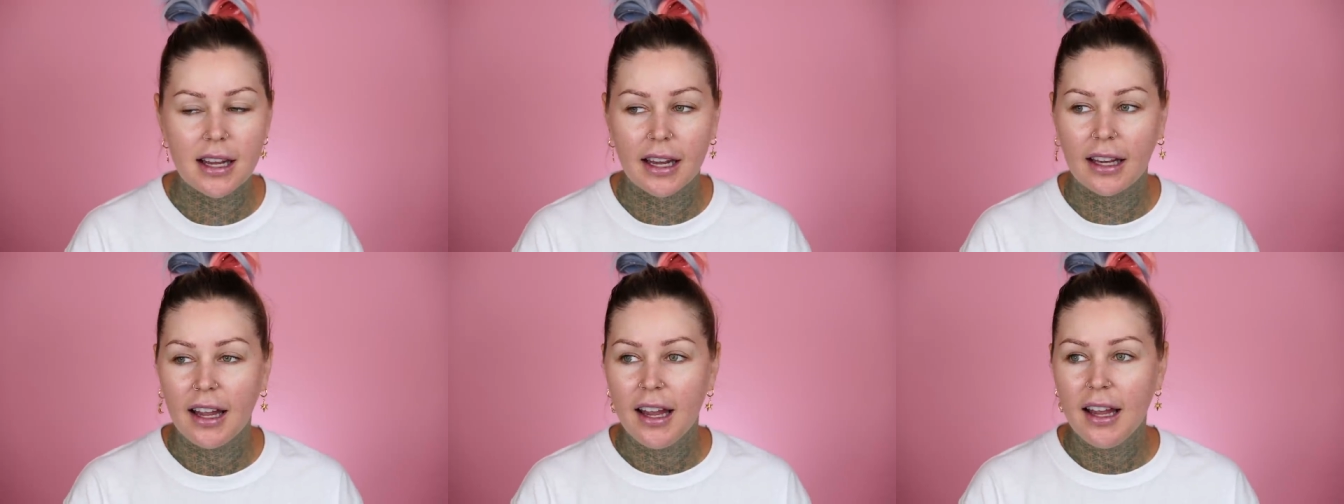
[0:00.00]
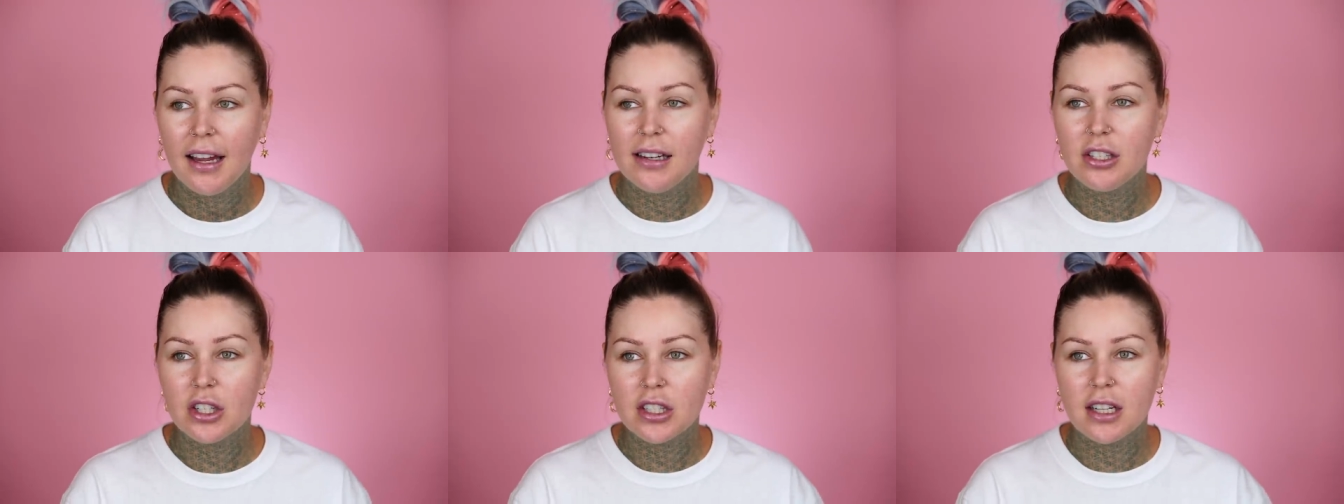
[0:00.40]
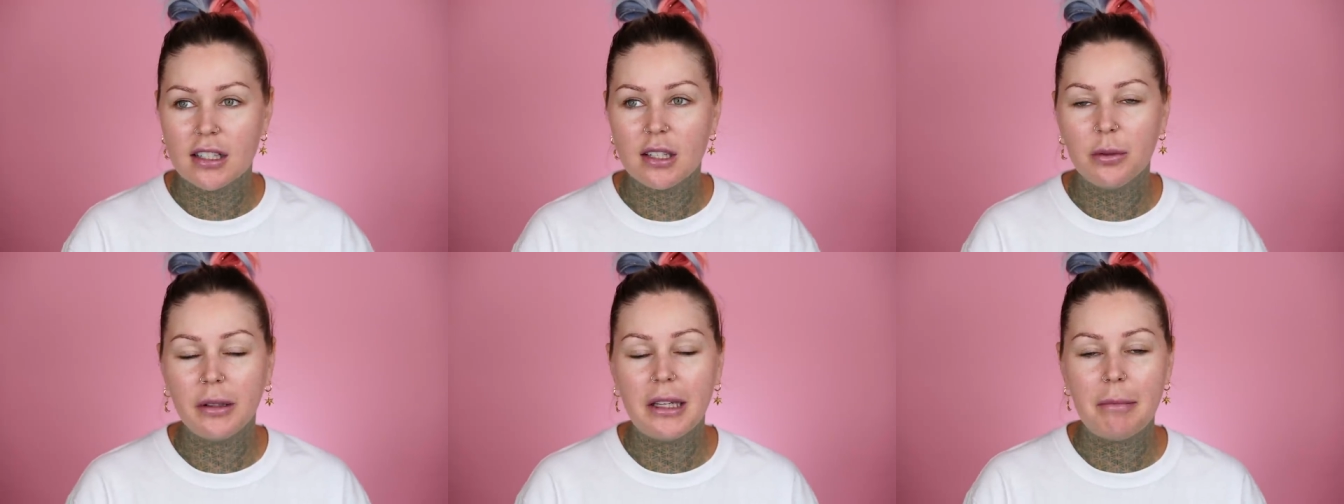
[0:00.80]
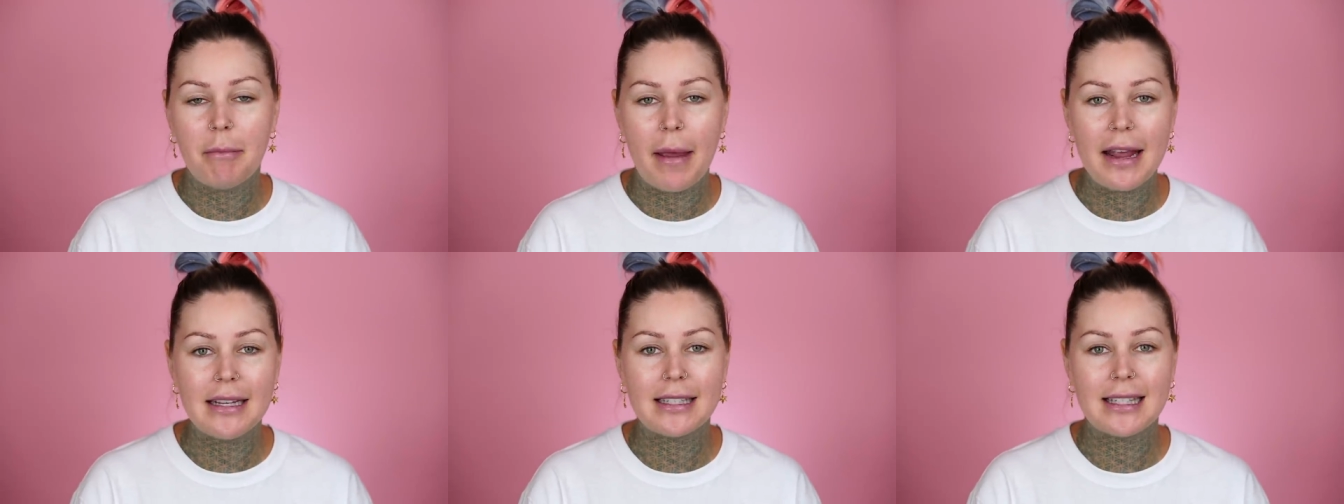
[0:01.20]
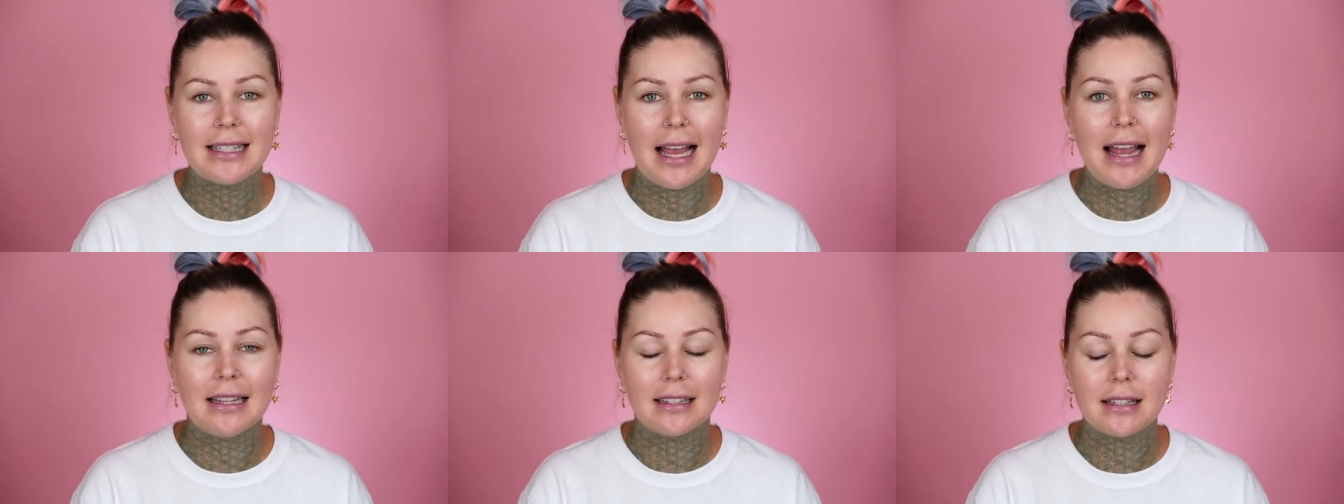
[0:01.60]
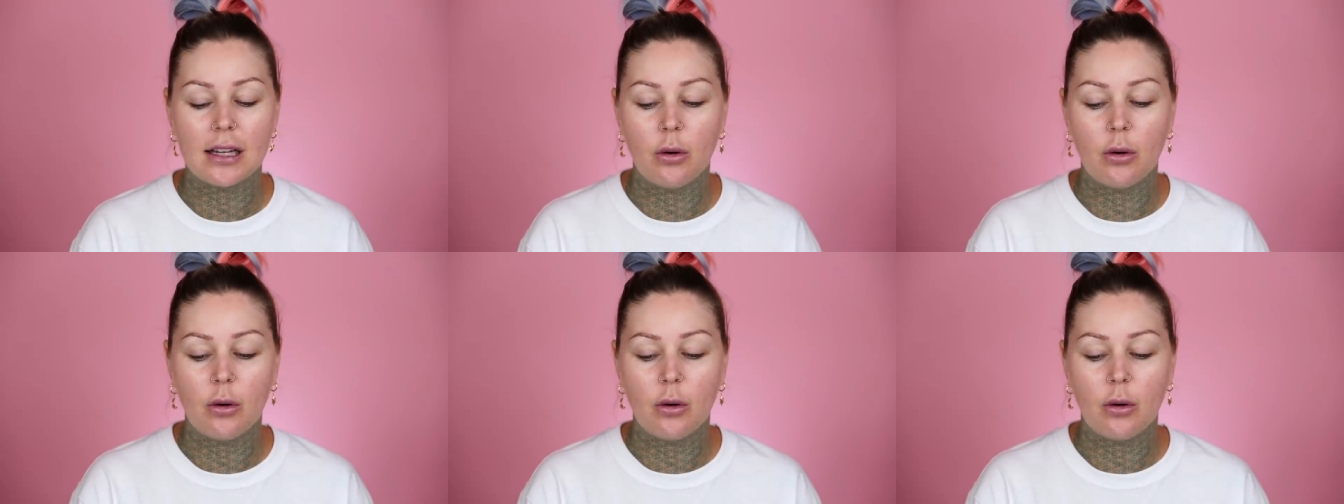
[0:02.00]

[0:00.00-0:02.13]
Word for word: Like it just doesn't really make sense.